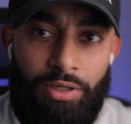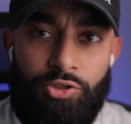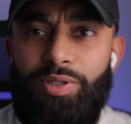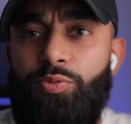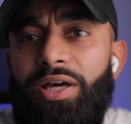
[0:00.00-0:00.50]

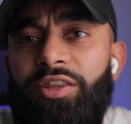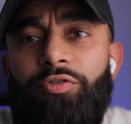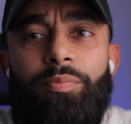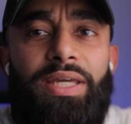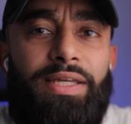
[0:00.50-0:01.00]
So it's worth it
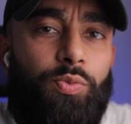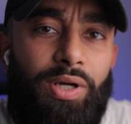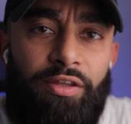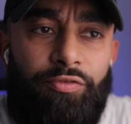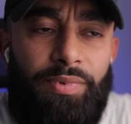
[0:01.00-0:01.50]
for me. It's
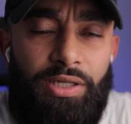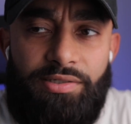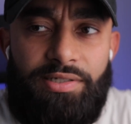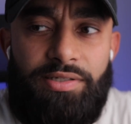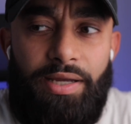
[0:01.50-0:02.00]
worth it for me
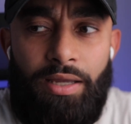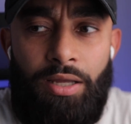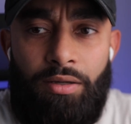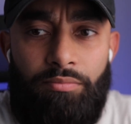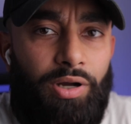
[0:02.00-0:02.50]
because it's like,
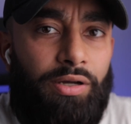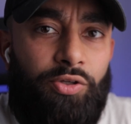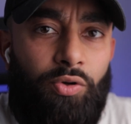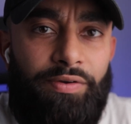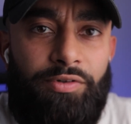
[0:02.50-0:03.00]

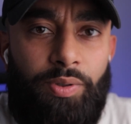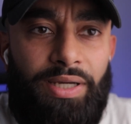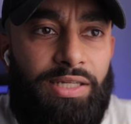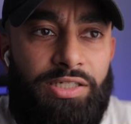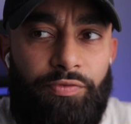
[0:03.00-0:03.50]
you're not even doing
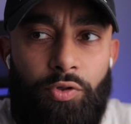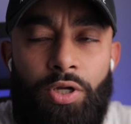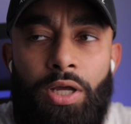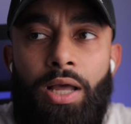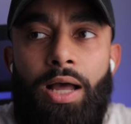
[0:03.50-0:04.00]
an interview.
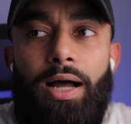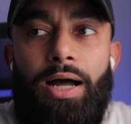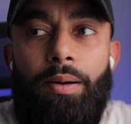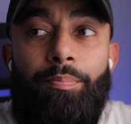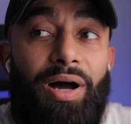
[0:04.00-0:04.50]

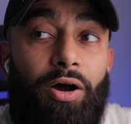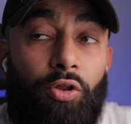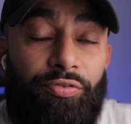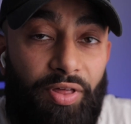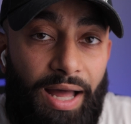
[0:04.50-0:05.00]
But
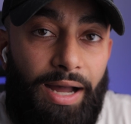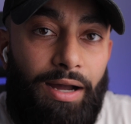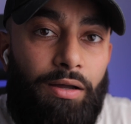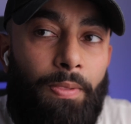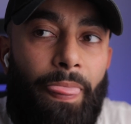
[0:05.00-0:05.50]
on
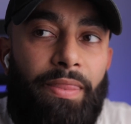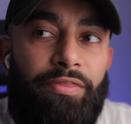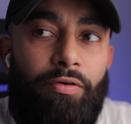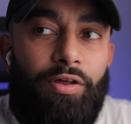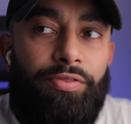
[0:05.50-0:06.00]
that,
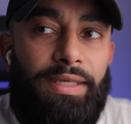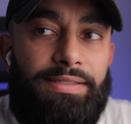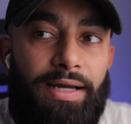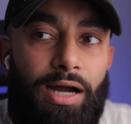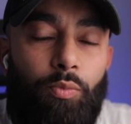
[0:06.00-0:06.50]
there are things
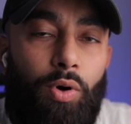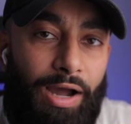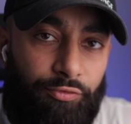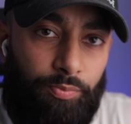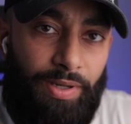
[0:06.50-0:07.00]
that I will
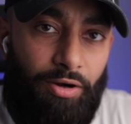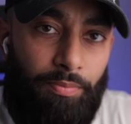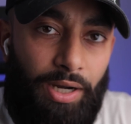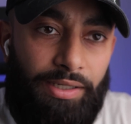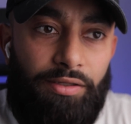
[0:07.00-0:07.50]
have to bear in
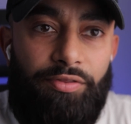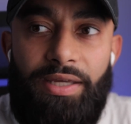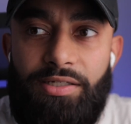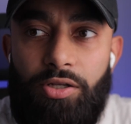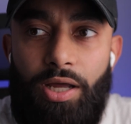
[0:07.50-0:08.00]
mind.
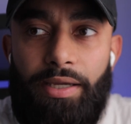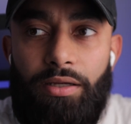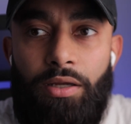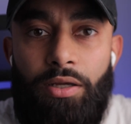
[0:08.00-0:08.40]
Things like,